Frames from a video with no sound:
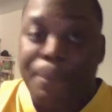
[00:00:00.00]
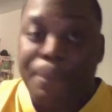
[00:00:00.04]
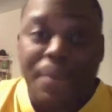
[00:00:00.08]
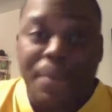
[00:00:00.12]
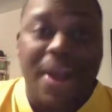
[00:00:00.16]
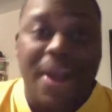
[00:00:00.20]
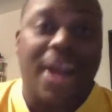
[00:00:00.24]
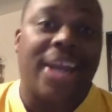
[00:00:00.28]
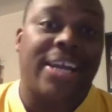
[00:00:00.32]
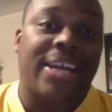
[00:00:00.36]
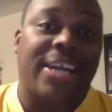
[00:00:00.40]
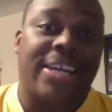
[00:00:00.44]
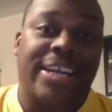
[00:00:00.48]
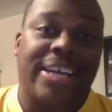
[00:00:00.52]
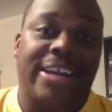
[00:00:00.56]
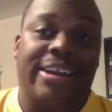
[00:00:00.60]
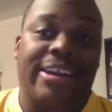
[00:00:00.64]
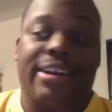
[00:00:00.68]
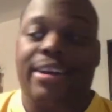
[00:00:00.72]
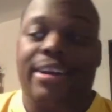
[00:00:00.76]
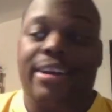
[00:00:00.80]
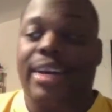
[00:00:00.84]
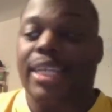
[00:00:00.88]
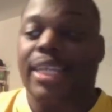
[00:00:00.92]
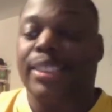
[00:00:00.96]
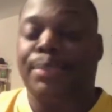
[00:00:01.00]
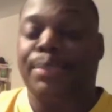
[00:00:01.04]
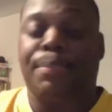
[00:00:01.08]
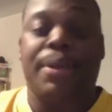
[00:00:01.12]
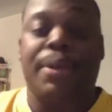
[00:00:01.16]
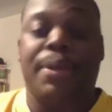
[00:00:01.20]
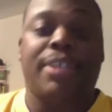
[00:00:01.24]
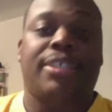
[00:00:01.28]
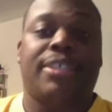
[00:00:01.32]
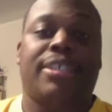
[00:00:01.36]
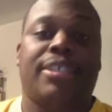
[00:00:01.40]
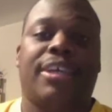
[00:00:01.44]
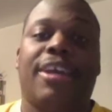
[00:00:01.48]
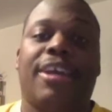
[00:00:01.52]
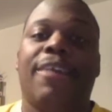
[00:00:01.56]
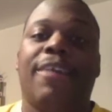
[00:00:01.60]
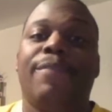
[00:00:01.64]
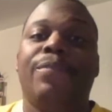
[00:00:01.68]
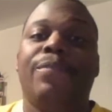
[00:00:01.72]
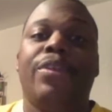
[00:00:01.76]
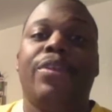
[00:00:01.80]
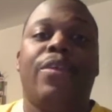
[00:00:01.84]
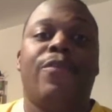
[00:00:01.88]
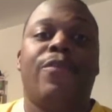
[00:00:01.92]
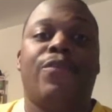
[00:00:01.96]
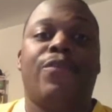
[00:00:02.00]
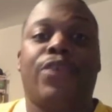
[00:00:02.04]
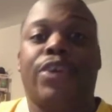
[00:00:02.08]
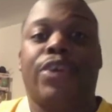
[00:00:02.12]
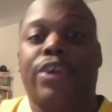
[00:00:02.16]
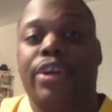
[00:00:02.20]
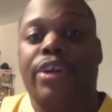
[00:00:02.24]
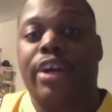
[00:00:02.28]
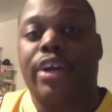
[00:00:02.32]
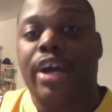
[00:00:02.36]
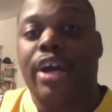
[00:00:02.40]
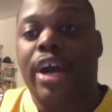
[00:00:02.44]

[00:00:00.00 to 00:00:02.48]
pioneer, especially for